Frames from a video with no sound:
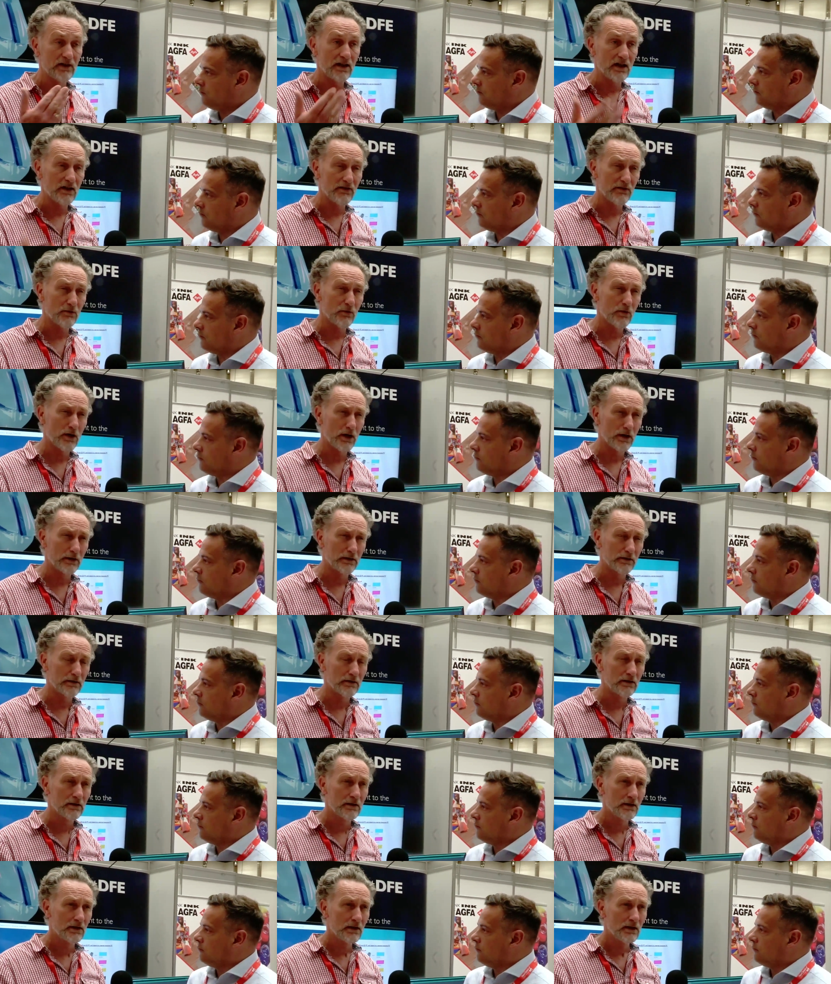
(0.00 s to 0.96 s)
Speaker 1: The other
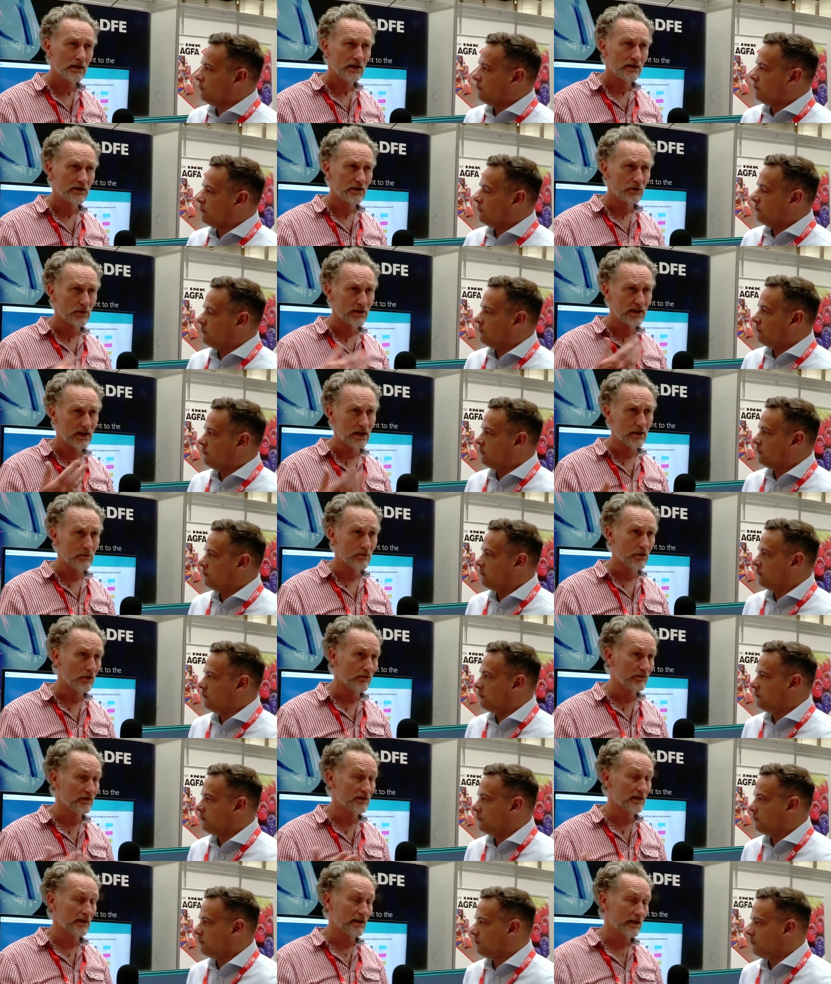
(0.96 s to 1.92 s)
one that we keep
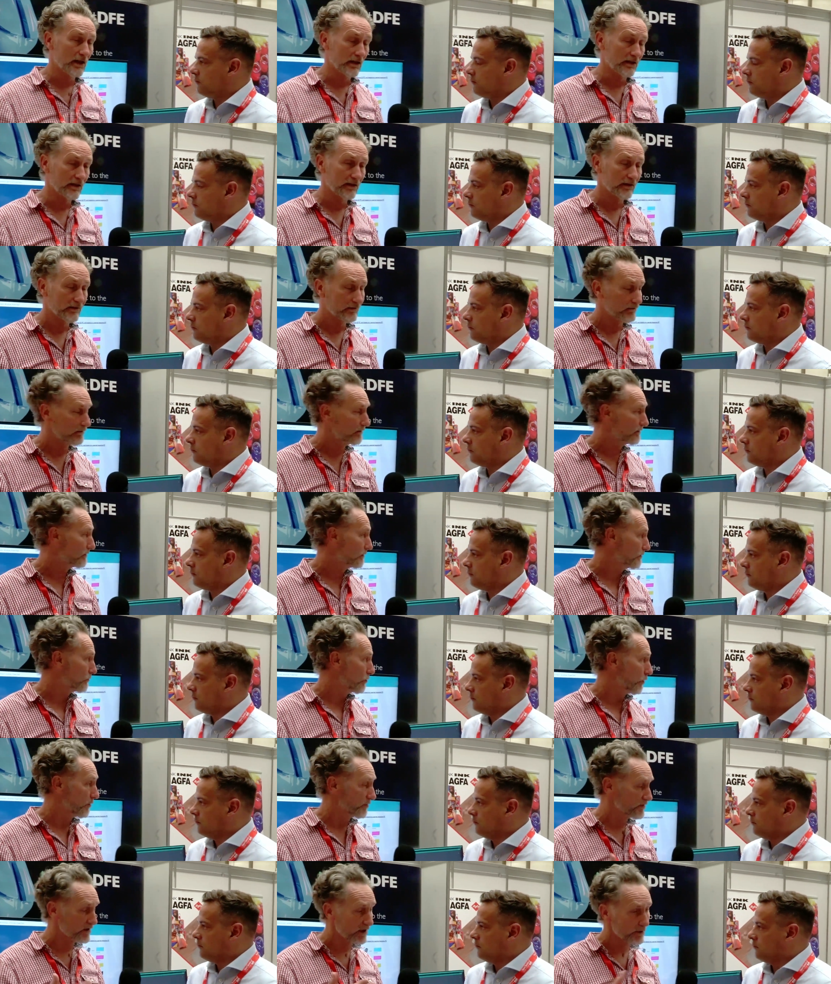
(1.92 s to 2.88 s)
obviously keep,
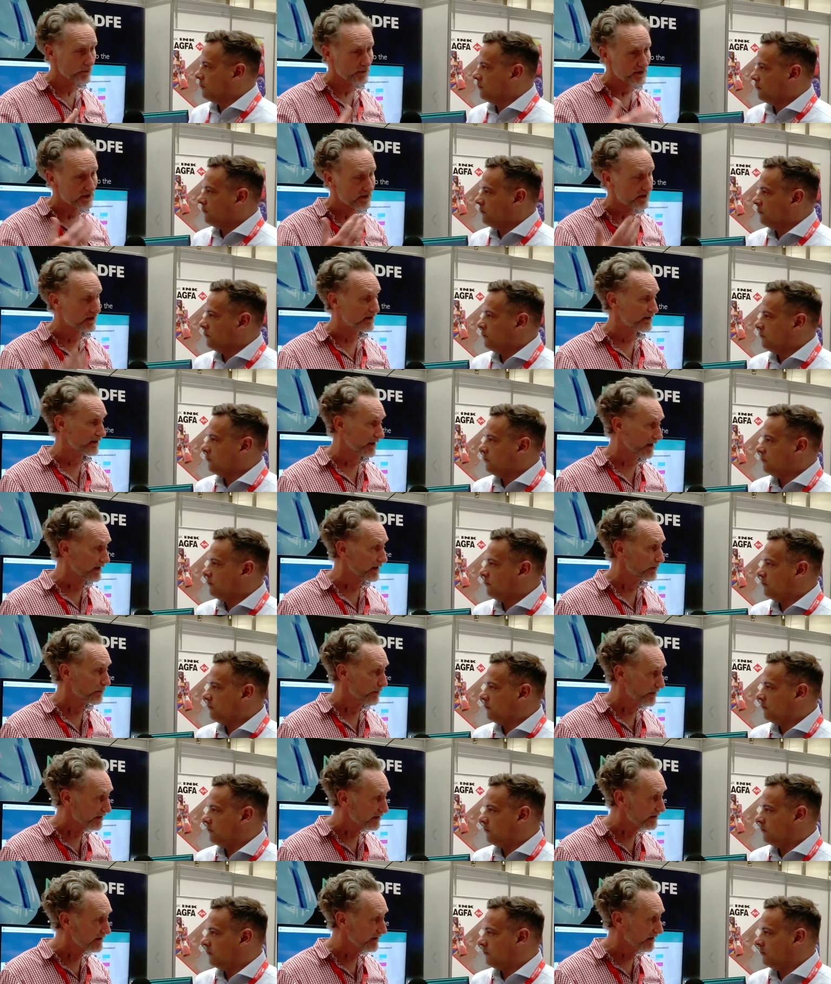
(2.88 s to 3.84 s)
crops up is
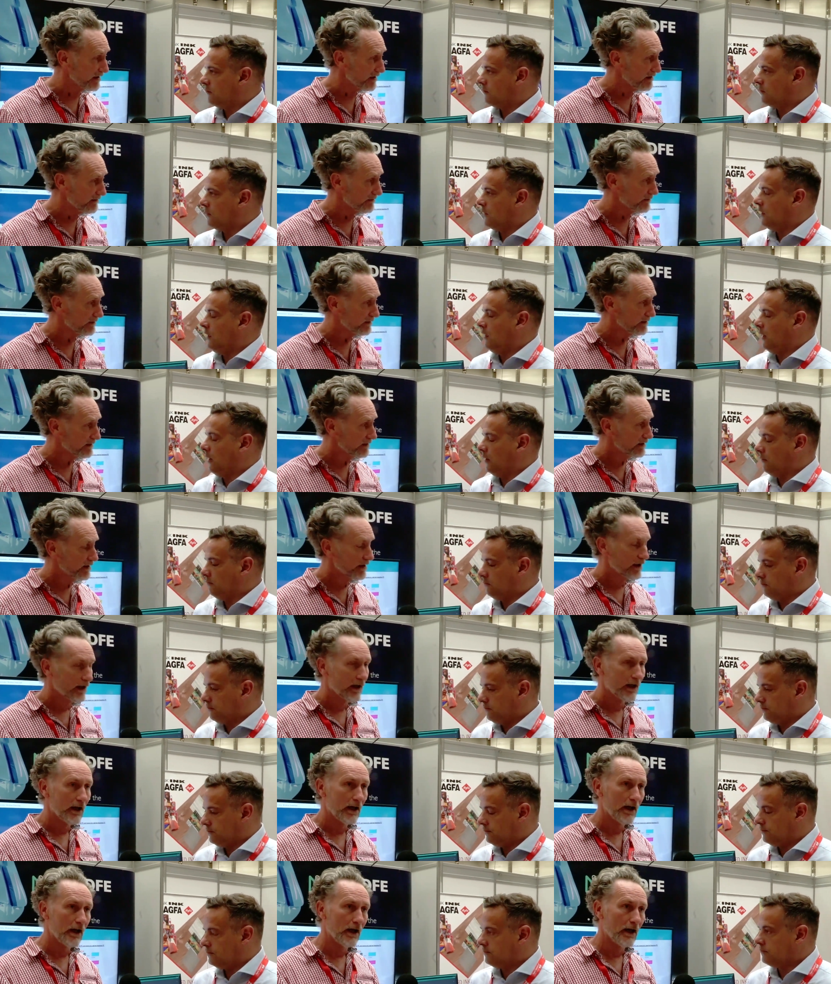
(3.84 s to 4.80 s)
sustainability. Yeah.
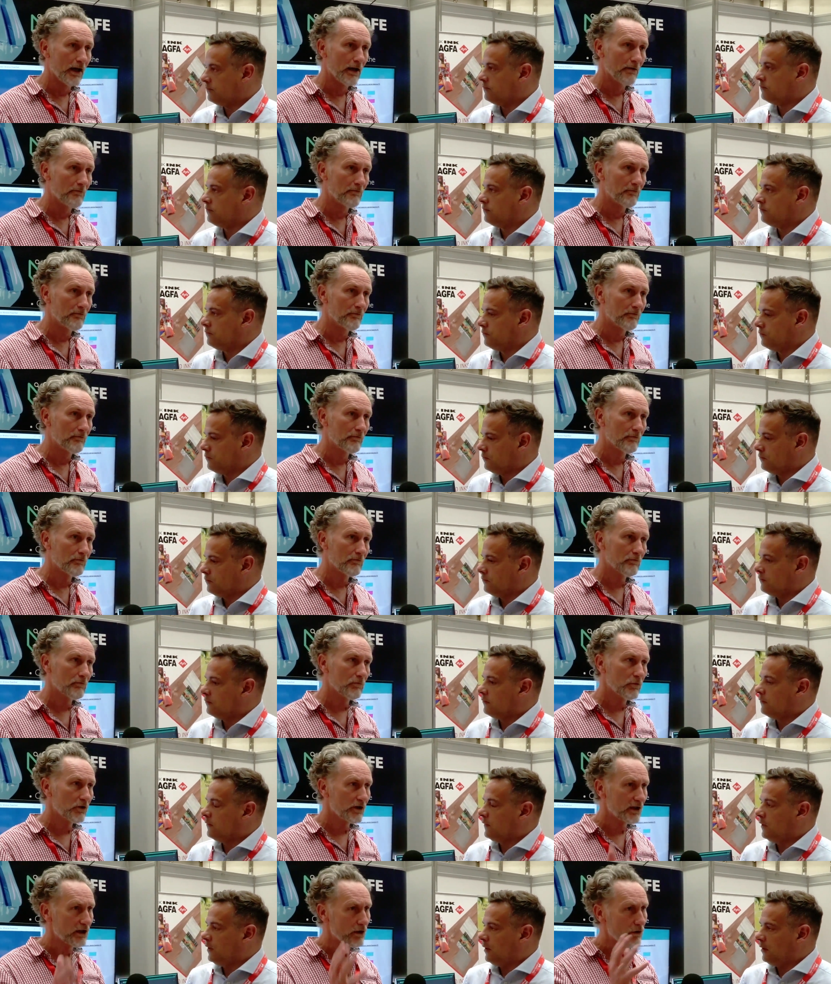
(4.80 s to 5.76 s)
Um,
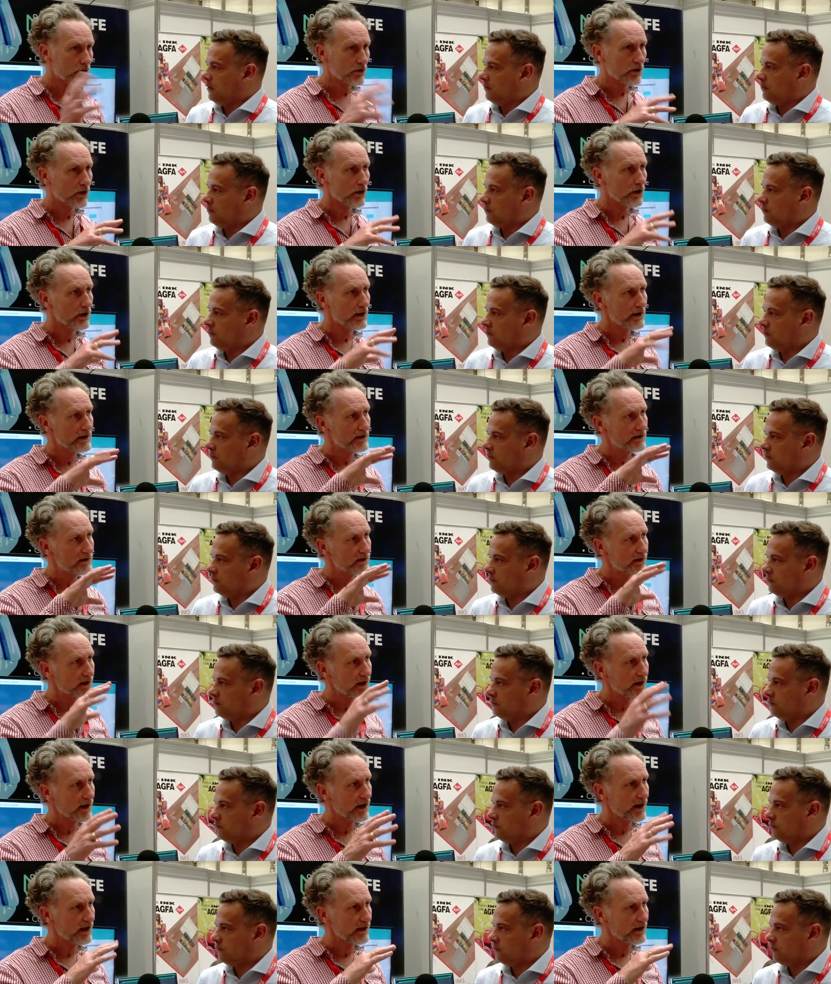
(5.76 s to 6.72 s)
what do you guys?
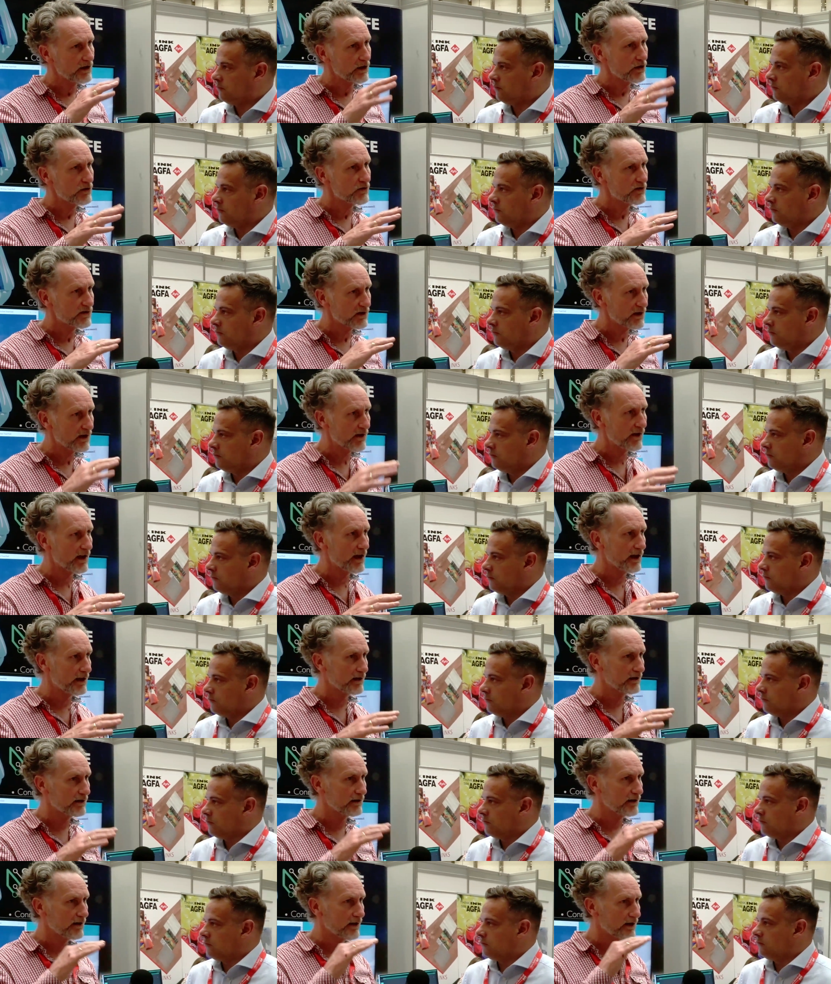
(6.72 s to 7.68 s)
How do you see that?
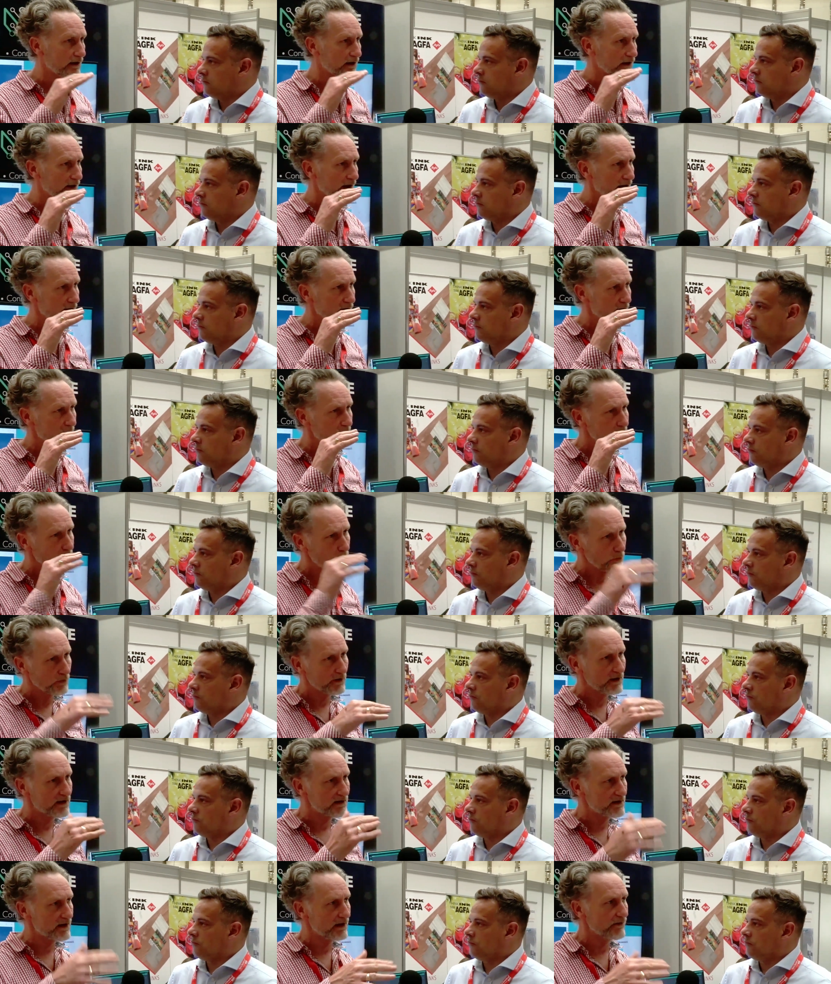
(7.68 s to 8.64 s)
And how
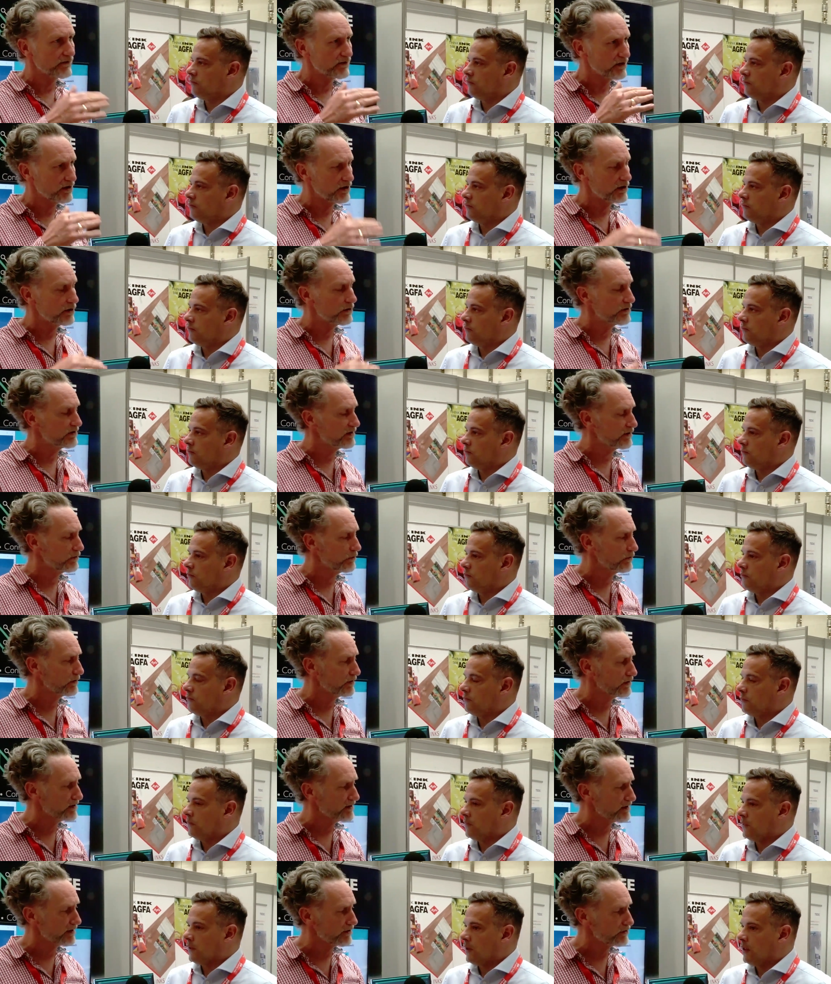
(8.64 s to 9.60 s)
important is that to you as an
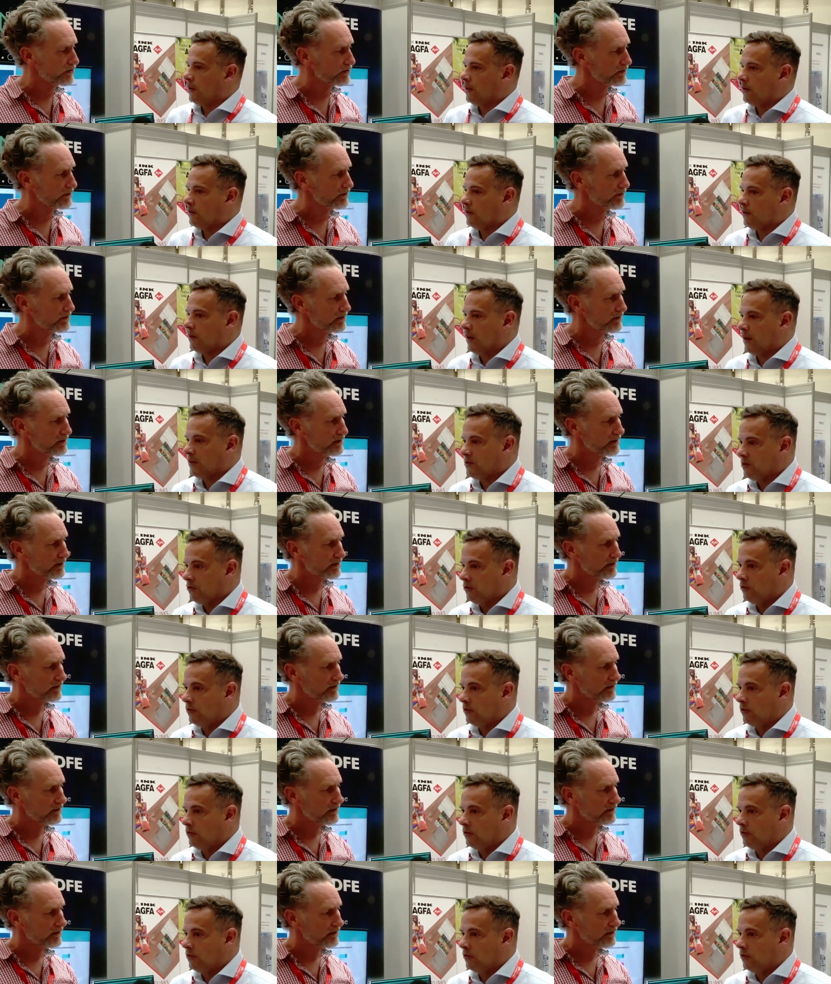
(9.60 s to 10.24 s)
organisation? As an